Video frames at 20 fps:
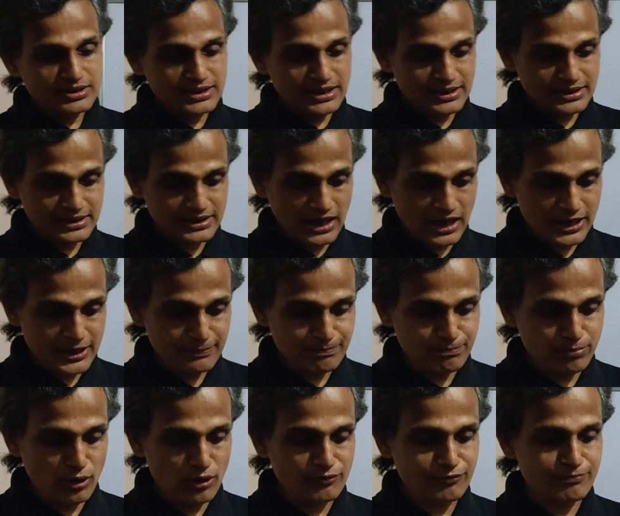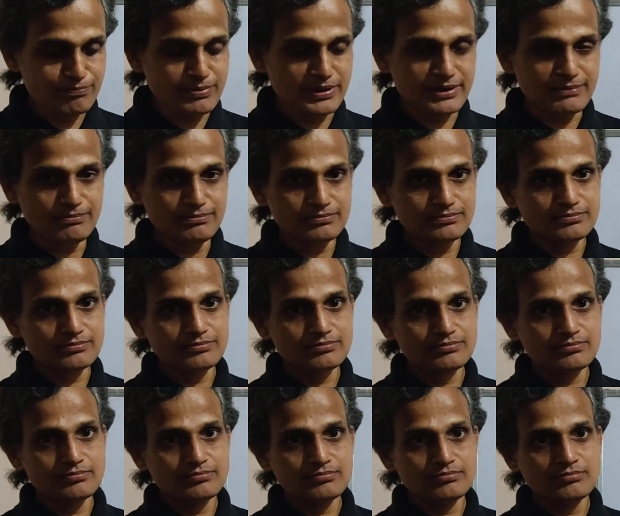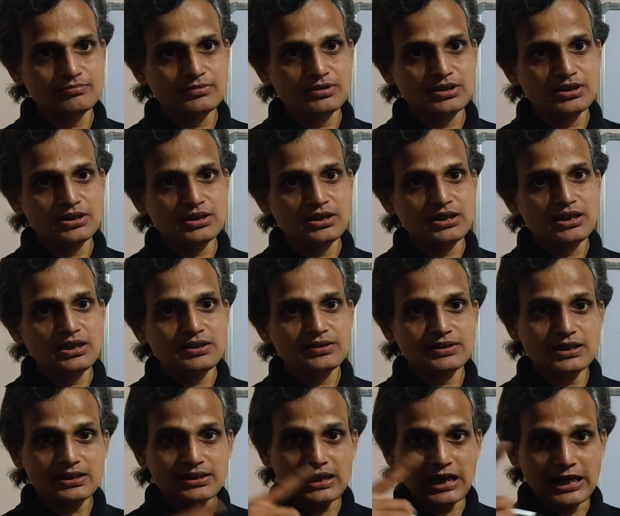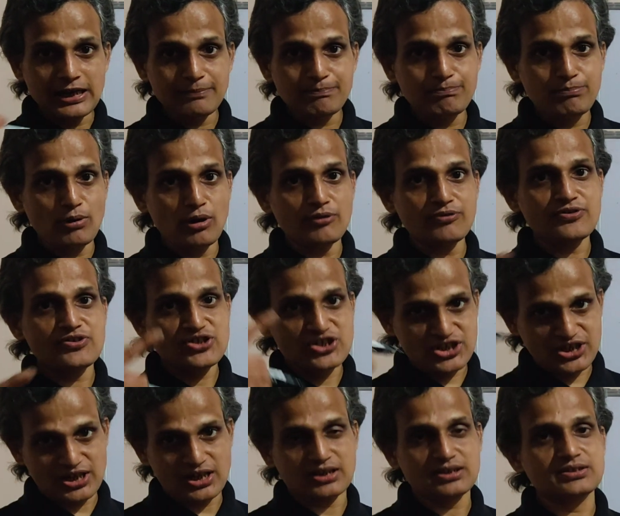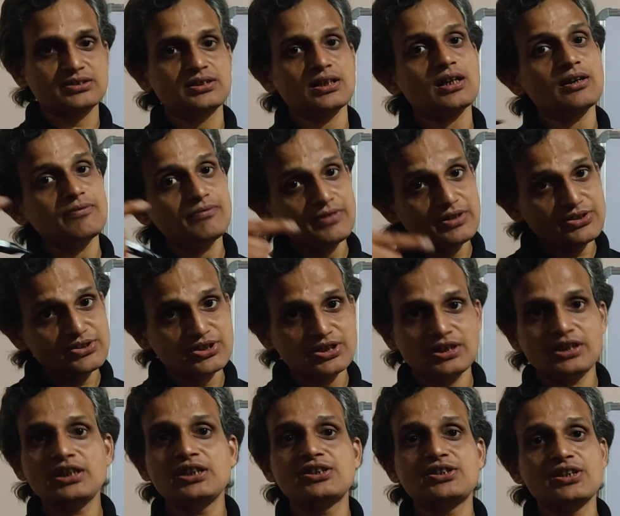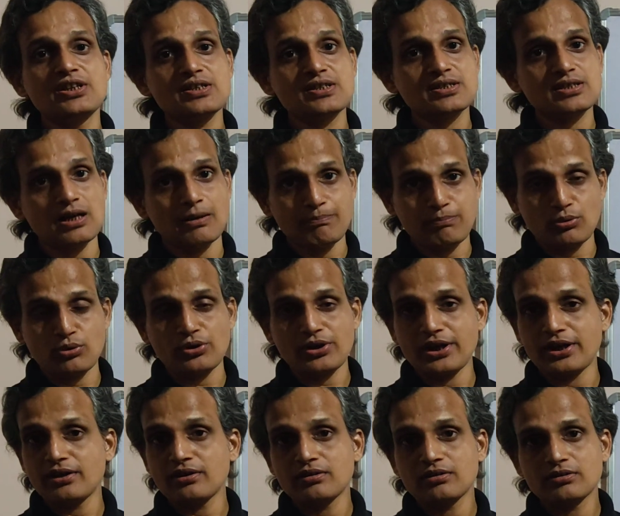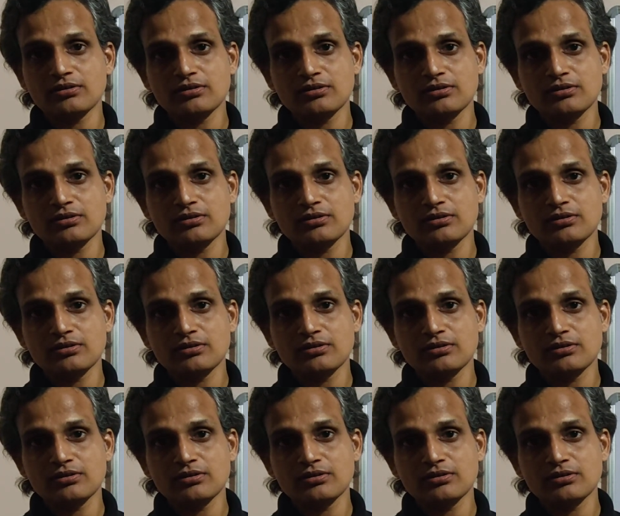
the type of beam, the type of structure which it is supporting.